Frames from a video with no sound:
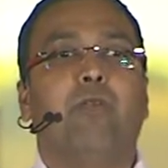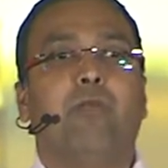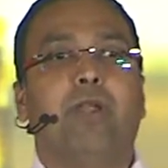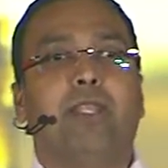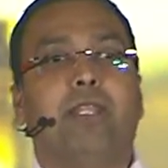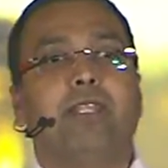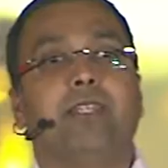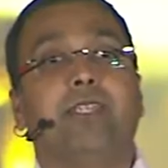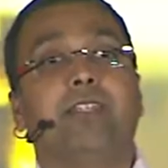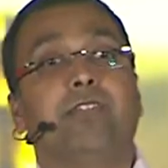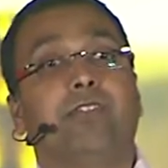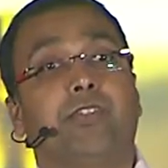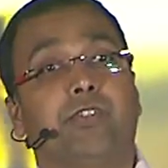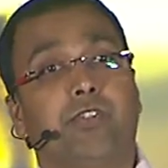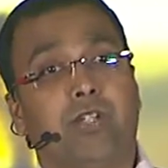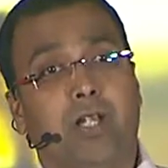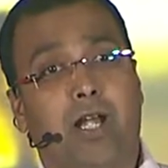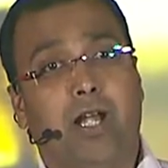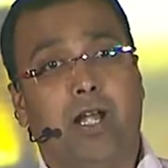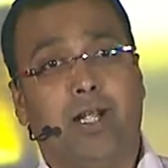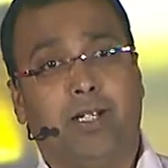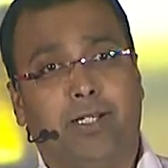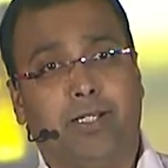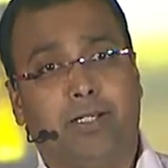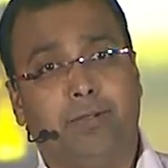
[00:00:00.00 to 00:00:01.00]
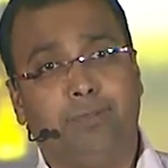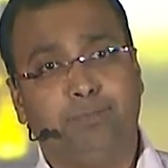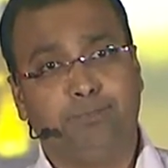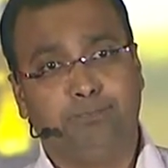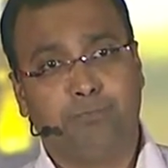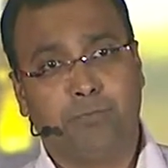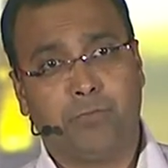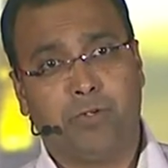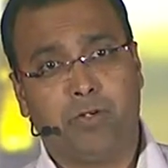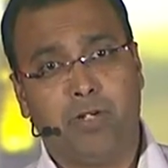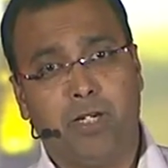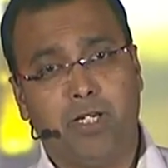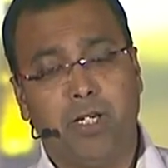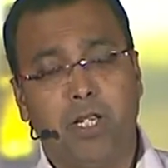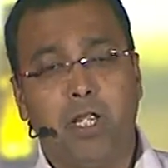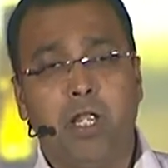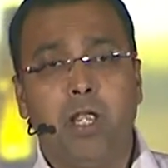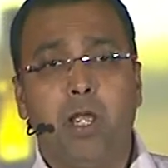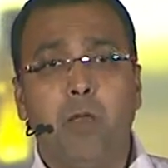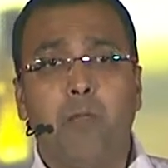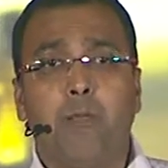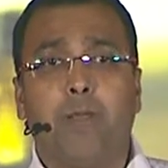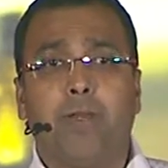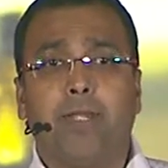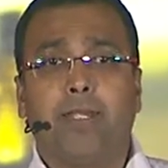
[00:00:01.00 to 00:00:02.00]
whether there's a shark, right?
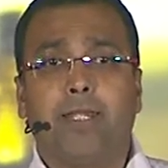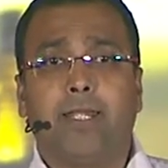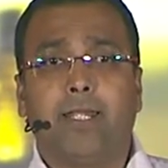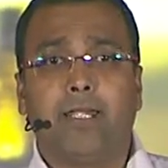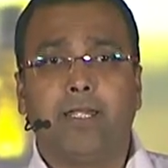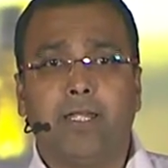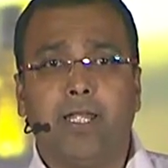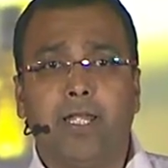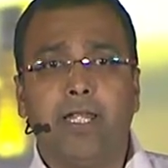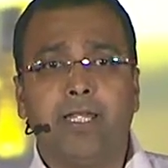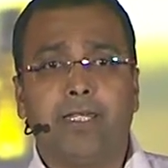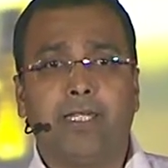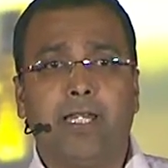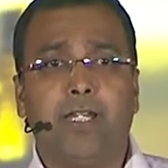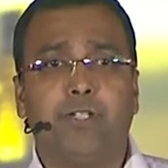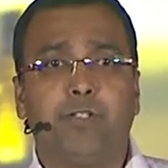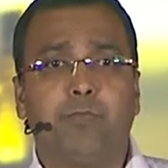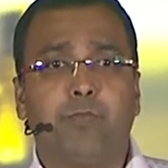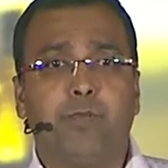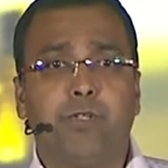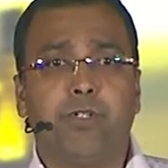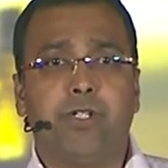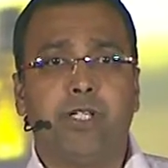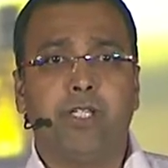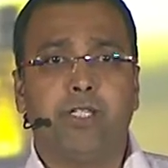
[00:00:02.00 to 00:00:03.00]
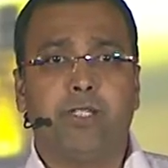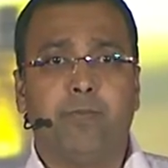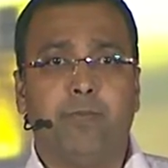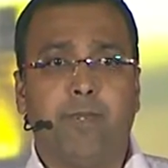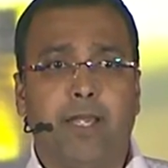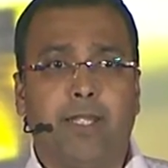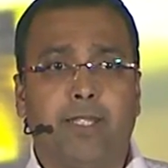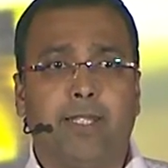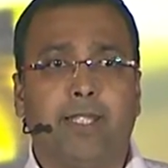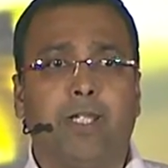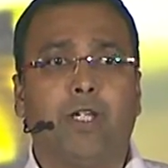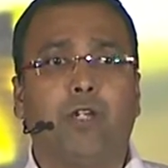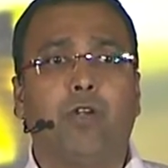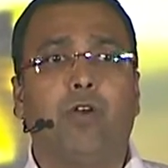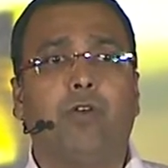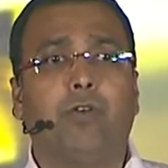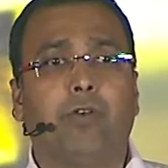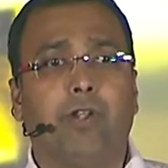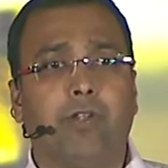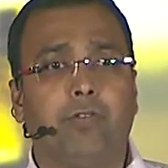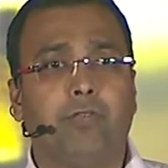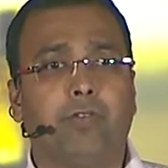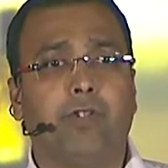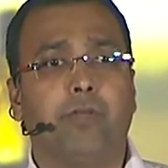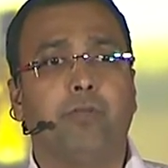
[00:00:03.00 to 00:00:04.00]
But the, the intelligent machine is about the
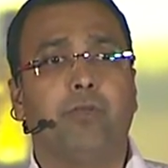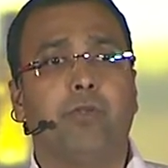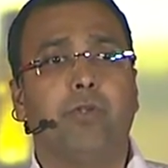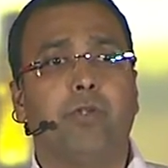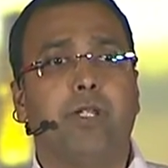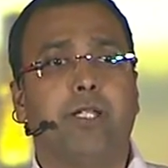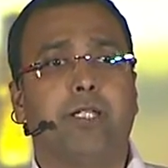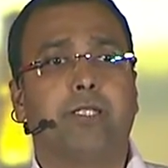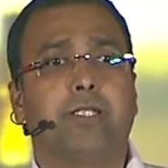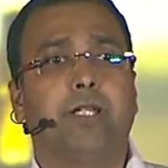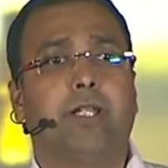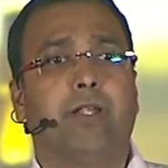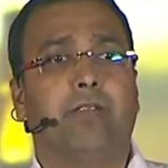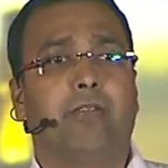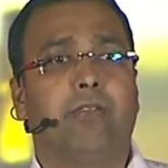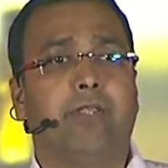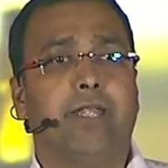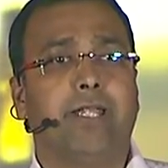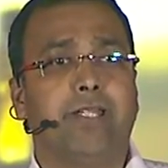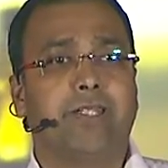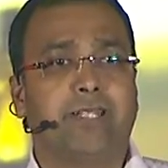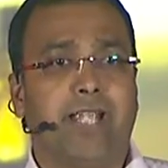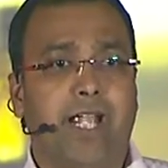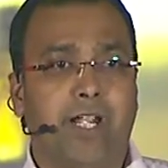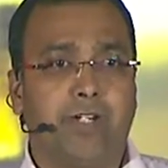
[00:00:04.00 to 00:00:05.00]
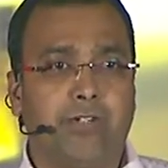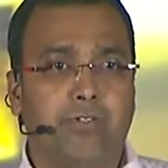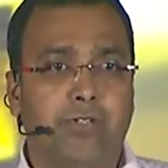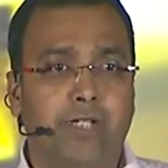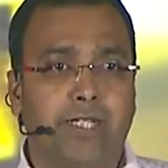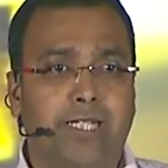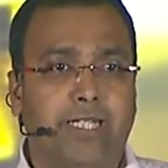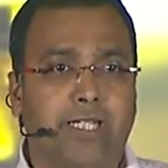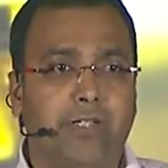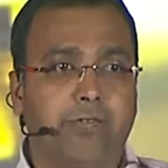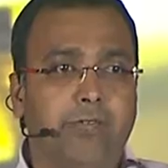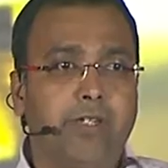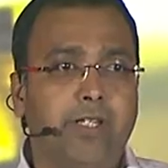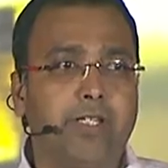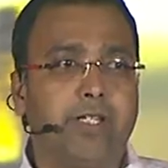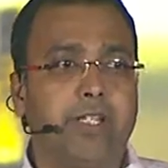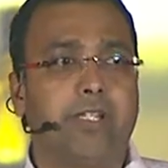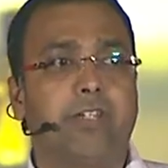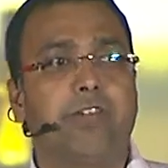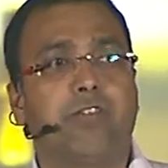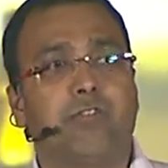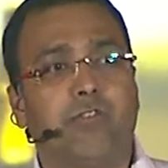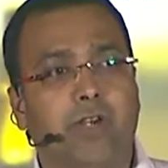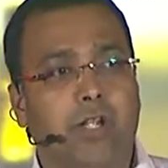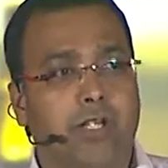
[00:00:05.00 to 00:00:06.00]
cognitive computing side of things, actually giving the
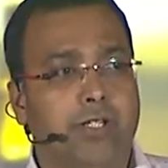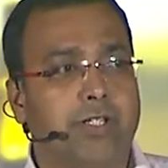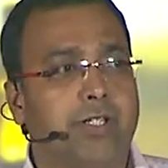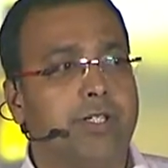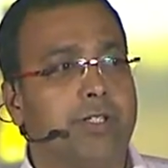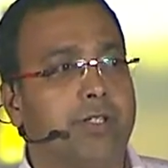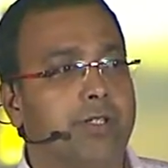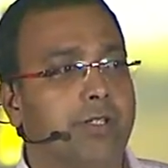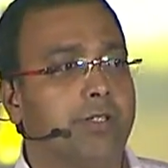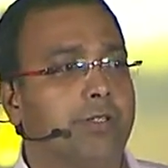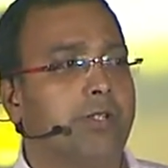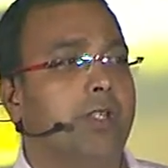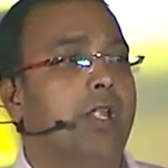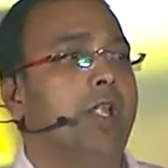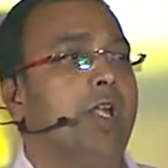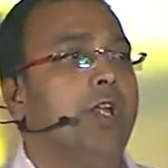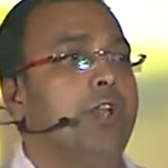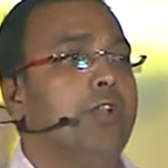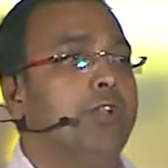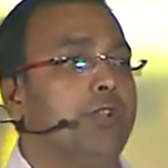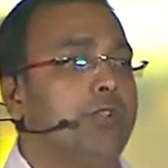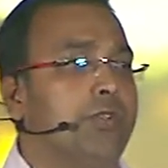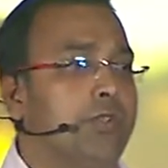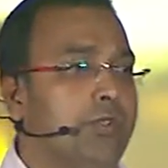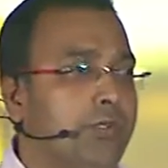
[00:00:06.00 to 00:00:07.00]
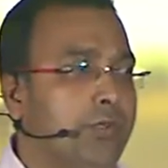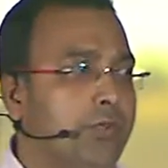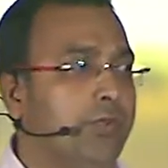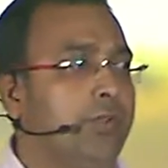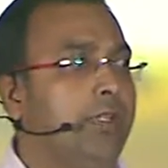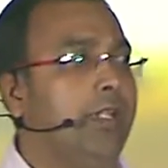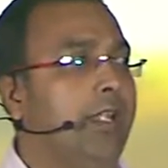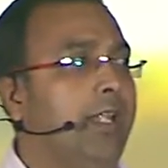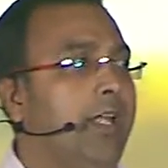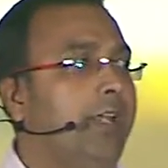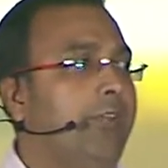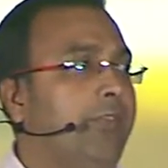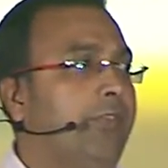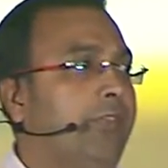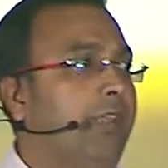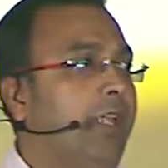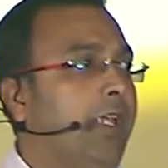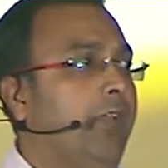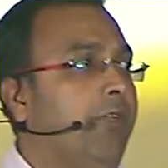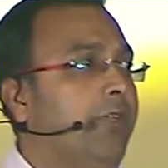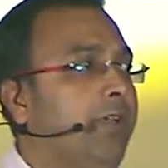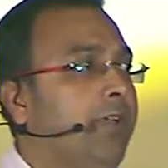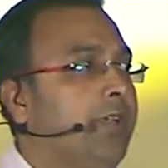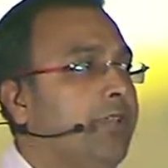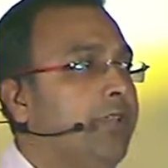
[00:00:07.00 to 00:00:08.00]
instructions to the
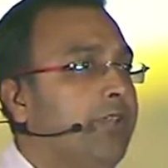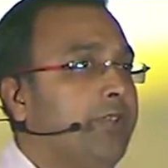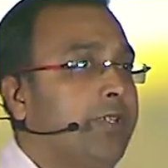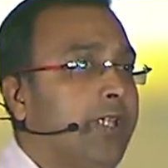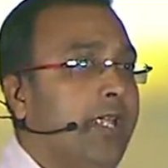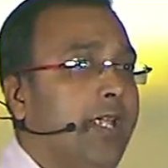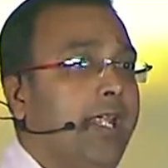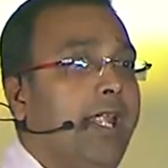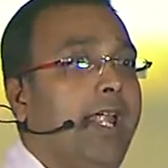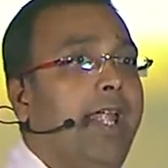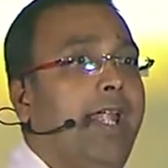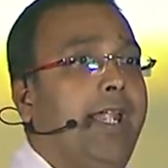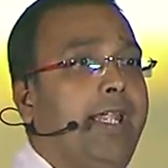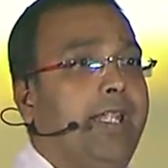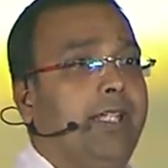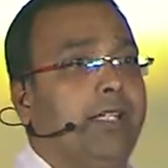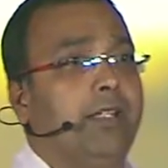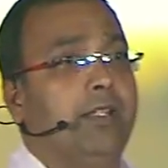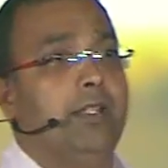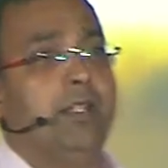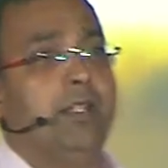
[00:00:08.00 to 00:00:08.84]
lifesaver to say, hey,